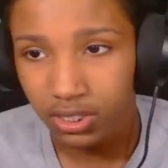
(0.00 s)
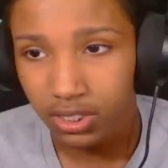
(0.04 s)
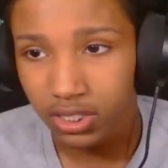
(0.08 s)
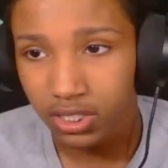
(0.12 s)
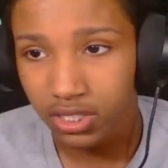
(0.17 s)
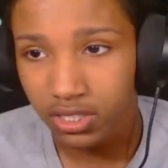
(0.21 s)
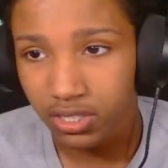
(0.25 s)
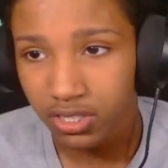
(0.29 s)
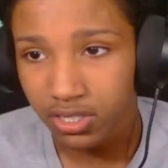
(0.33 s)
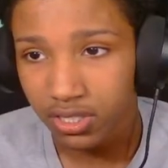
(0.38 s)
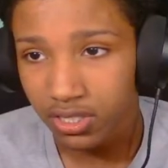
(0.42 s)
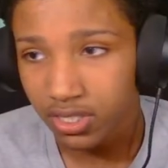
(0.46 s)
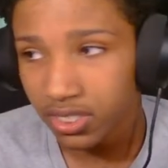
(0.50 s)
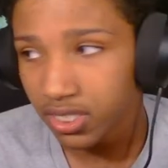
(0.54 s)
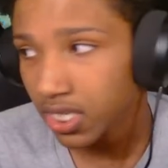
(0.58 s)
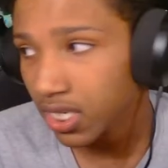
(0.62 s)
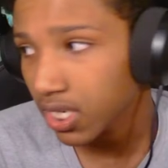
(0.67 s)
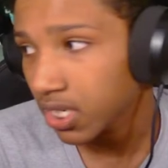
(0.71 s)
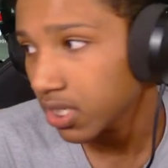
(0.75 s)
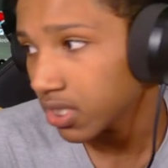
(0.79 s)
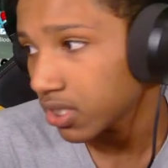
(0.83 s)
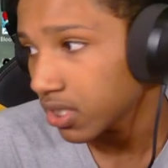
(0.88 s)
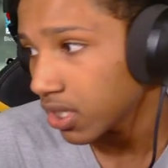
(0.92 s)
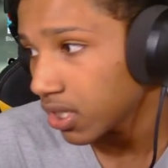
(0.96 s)
just a
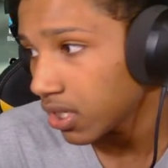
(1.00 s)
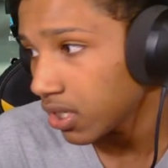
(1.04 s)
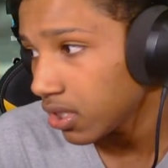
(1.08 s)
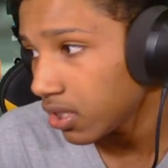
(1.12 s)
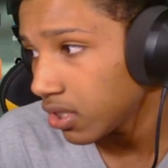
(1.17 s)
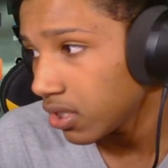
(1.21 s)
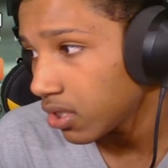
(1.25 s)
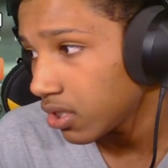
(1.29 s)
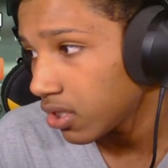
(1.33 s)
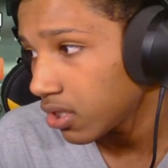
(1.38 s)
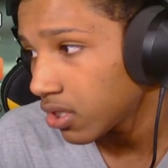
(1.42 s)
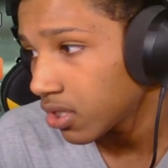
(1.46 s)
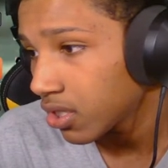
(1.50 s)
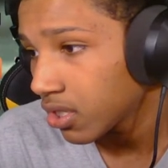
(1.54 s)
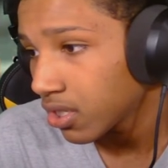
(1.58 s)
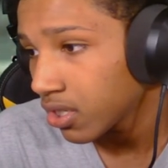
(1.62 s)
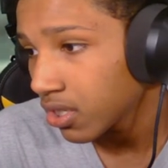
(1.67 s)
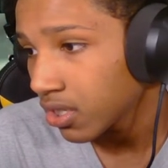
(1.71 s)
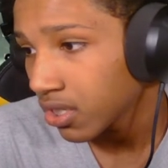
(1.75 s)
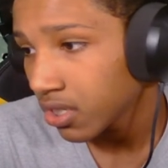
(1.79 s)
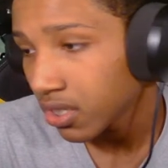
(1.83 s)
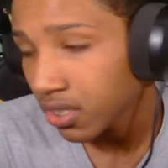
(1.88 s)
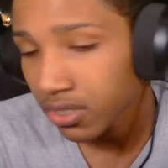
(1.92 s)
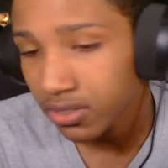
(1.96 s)
sad day.
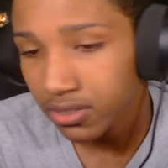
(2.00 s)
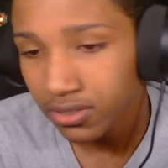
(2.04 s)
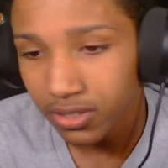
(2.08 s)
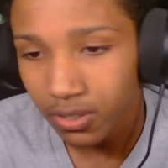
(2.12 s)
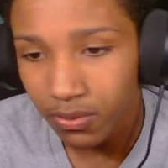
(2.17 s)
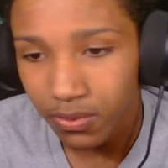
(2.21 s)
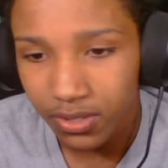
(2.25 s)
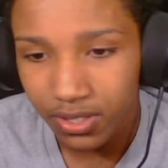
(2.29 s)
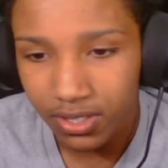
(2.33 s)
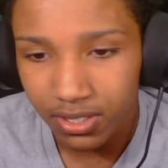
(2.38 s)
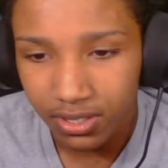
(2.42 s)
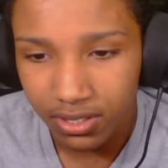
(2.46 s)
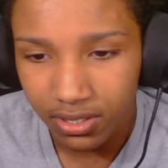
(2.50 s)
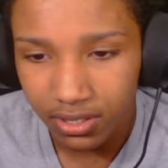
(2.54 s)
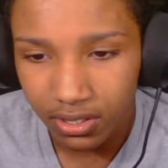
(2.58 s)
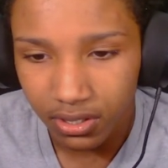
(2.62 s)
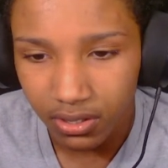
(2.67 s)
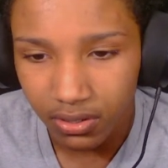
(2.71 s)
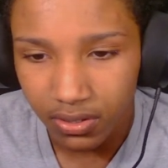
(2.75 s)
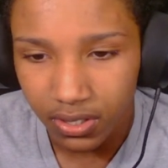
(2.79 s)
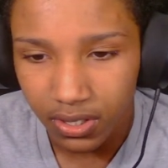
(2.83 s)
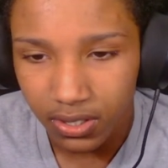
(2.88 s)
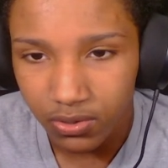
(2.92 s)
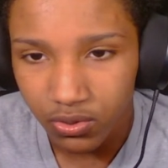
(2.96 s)
Oh, yo, what's good? Yo,
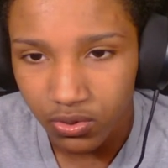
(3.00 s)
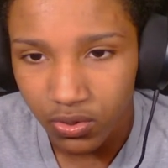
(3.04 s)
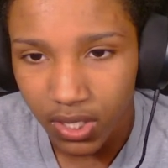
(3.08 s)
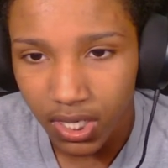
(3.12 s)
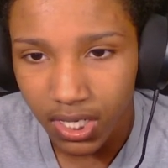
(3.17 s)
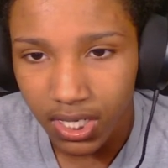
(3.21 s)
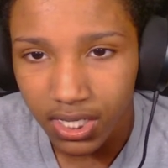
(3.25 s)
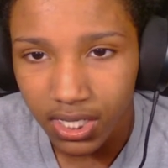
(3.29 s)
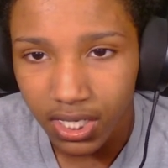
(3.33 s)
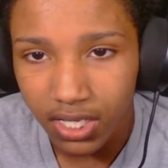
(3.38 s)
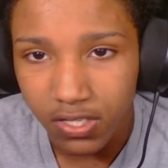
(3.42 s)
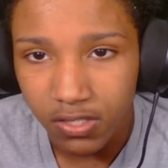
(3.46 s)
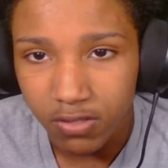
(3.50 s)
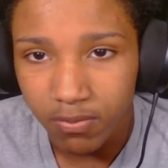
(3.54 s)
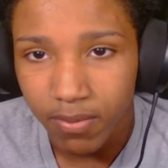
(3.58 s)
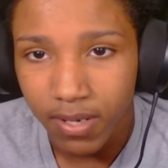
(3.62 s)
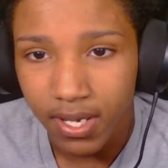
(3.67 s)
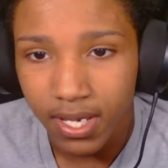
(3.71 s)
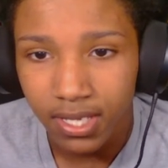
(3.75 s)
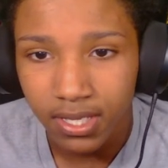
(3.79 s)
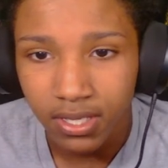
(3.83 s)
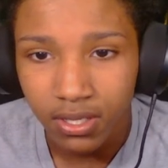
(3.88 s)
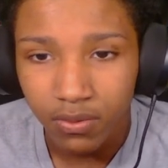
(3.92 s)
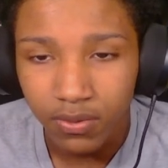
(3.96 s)
okay, Dragon Knight's
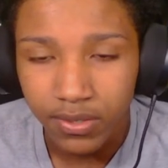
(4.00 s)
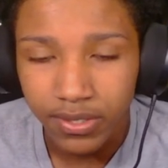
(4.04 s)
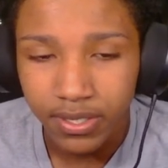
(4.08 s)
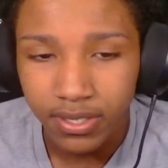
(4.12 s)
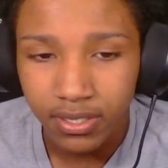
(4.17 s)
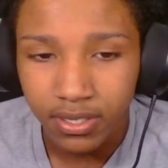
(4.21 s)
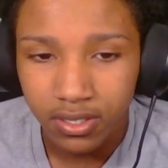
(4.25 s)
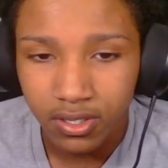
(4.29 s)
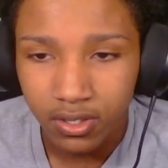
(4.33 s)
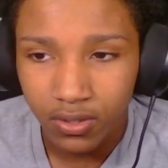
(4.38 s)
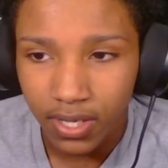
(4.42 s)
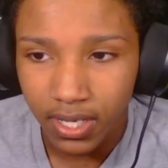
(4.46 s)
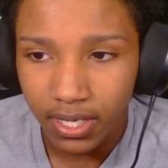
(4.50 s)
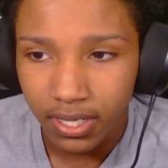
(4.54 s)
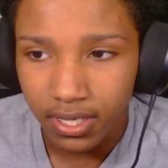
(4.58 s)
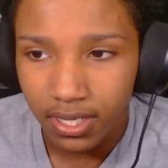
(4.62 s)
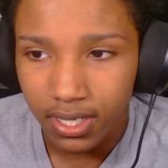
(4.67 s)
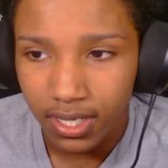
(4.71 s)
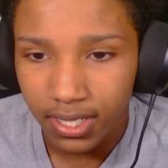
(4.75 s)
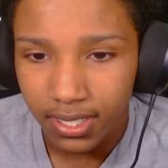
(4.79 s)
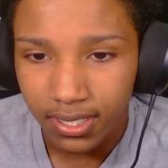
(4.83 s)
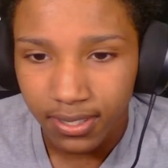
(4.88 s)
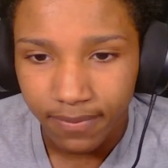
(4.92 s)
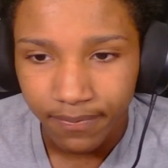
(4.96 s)
back. Yo, what's good, Dragon
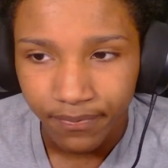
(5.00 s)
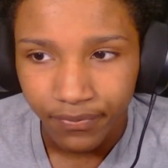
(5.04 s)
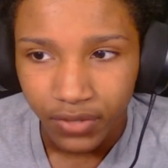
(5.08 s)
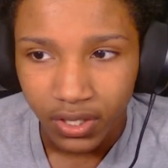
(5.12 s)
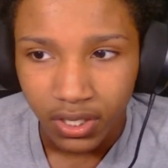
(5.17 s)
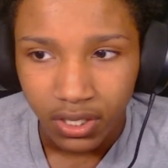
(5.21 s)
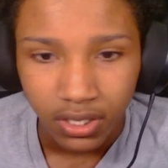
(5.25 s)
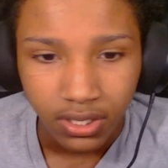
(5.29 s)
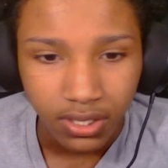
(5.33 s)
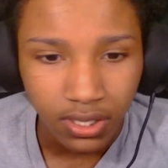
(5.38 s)
Knight? Yo,